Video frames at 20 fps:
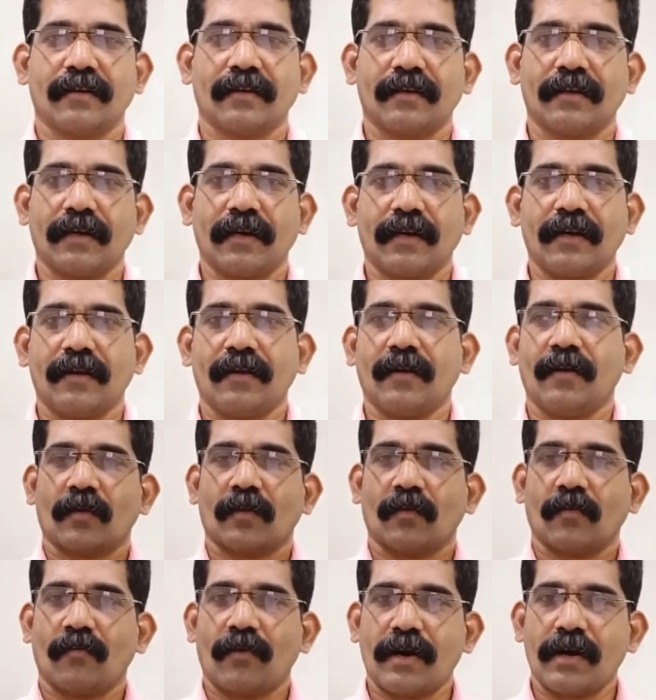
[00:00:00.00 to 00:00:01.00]
Here,
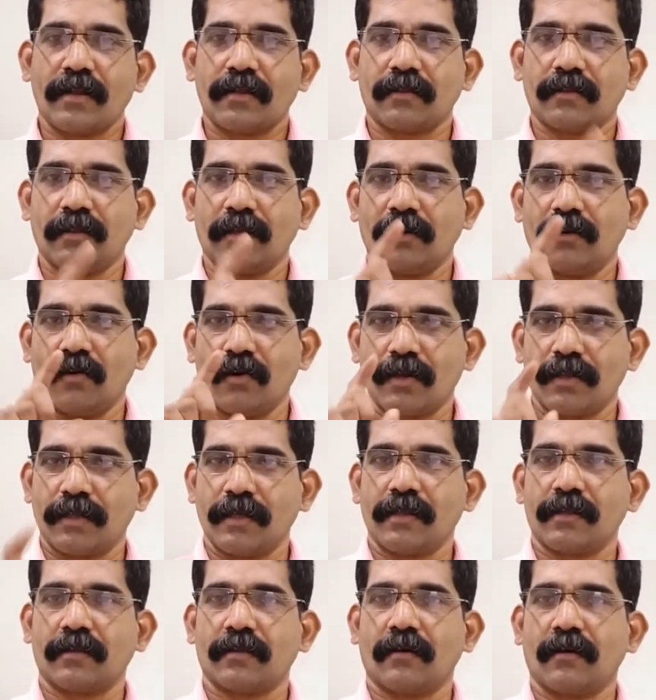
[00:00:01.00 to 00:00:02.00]
once the goods
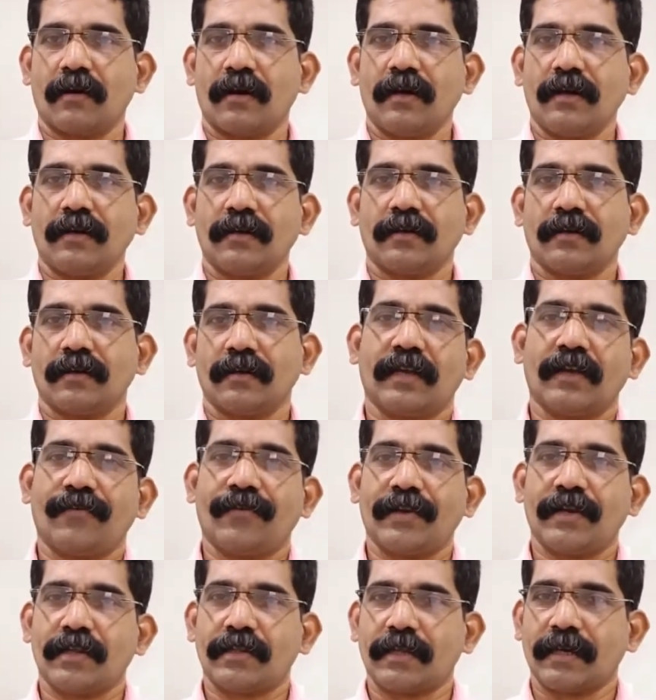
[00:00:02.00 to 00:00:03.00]
is sold, if
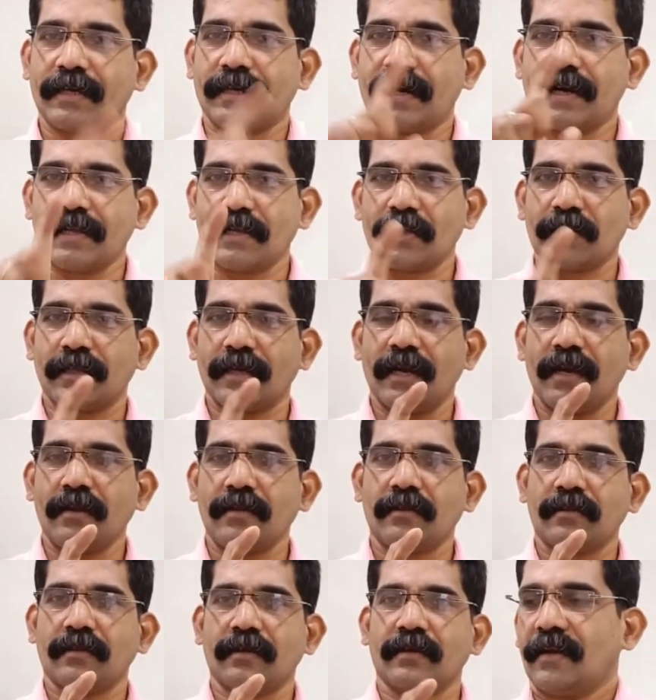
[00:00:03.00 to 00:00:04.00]
it is a credit
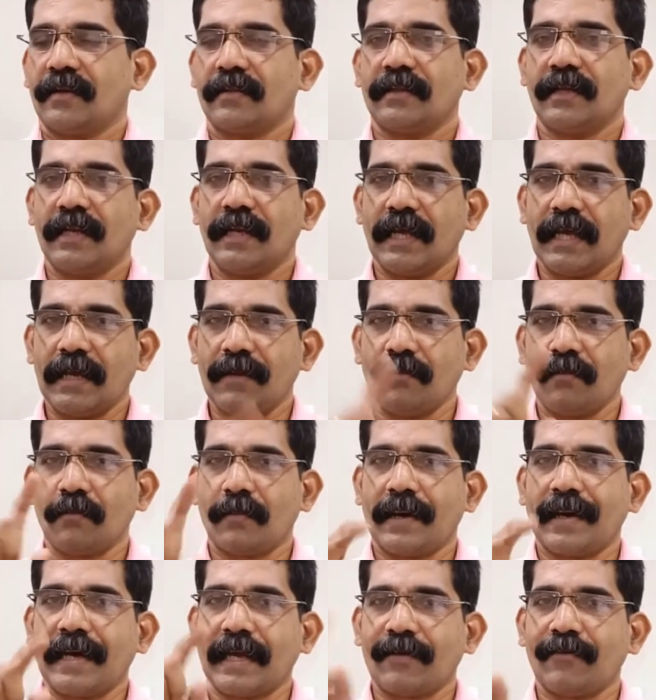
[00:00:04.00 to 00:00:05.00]
sales, the name
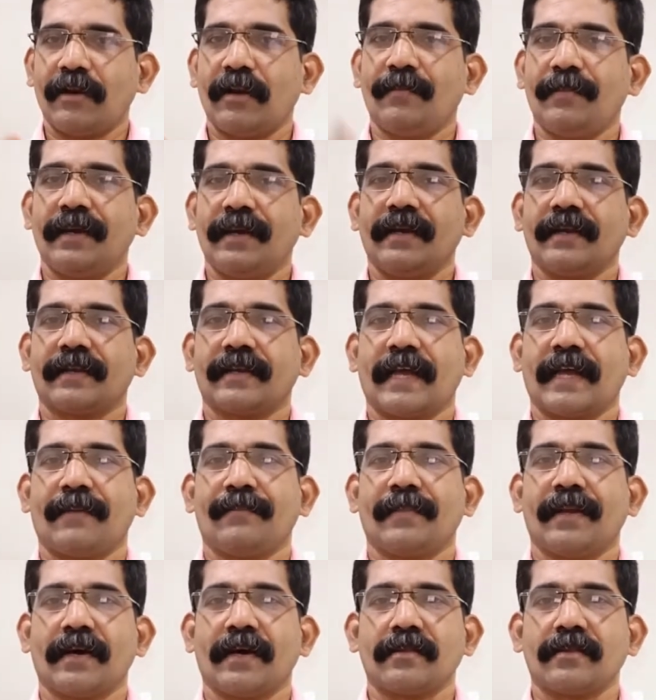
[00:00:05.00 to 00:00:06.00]
buyer will be
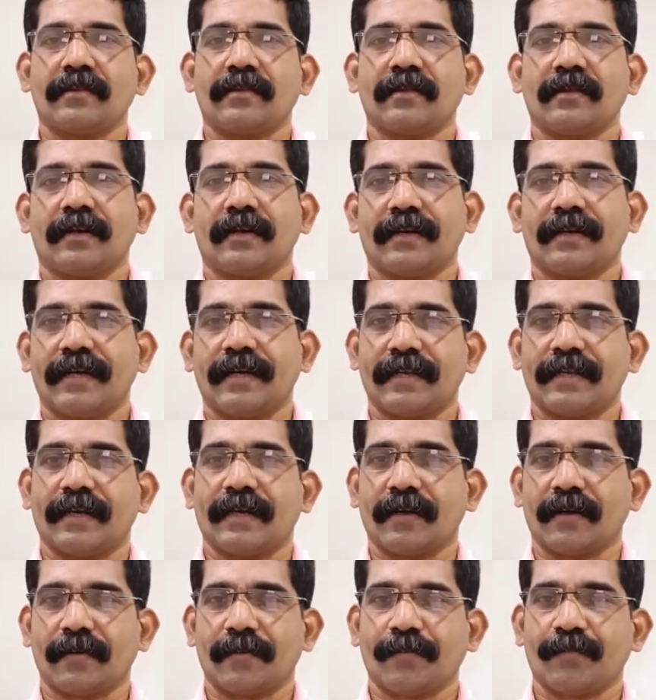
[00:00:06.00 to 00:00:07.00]
named as
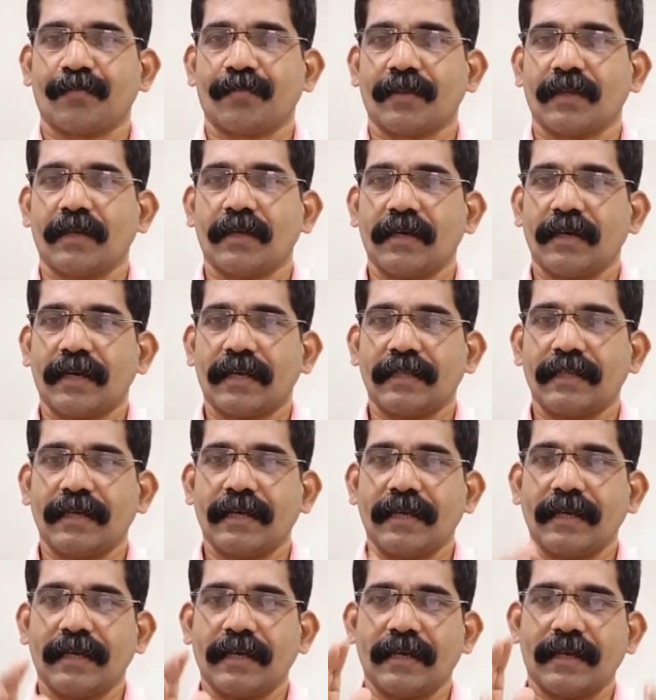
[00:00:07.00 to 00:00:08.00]
debtor. Here
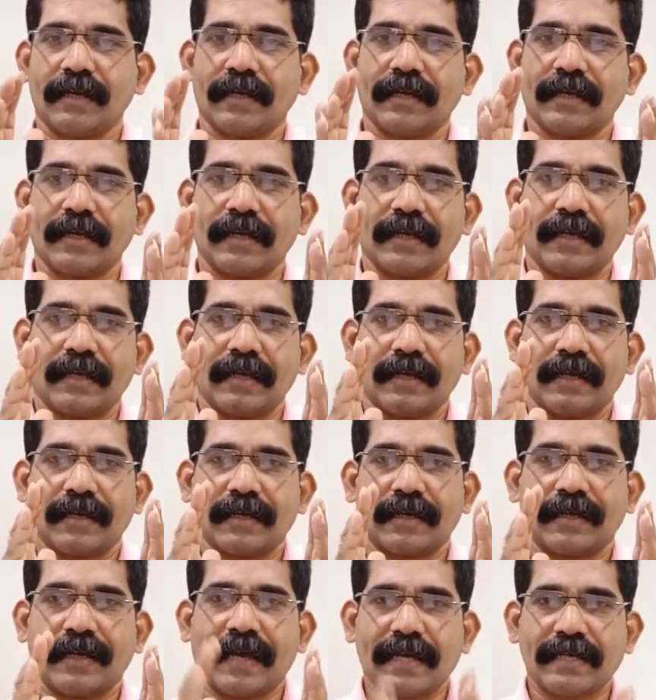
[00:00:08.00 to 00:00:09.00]
the
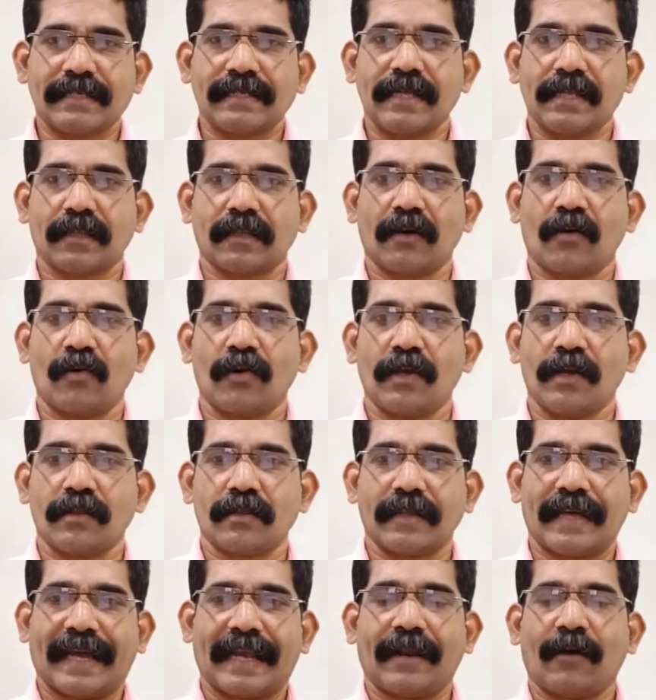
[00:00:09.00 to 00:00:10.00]
cash discount
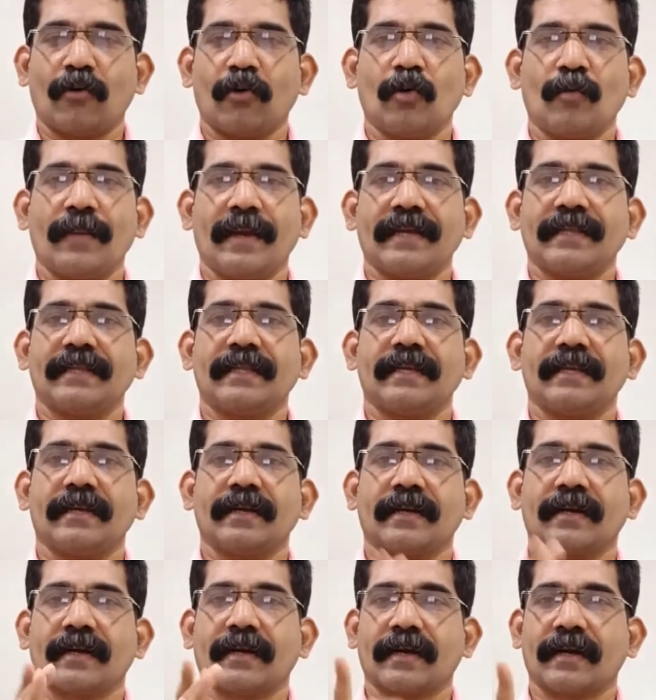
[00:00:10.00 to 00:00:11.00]
is allowed by the
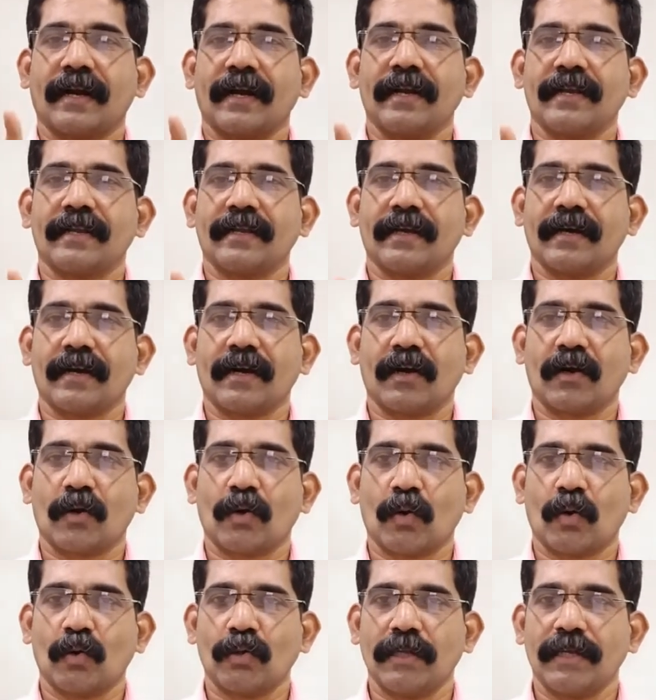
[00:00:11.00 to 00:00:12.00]
creditor
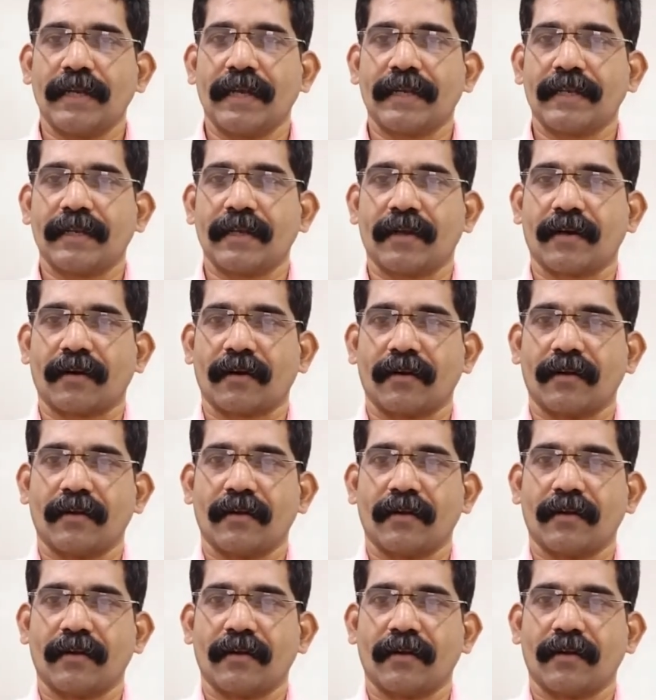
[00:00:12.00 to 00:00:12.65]
to the debtor,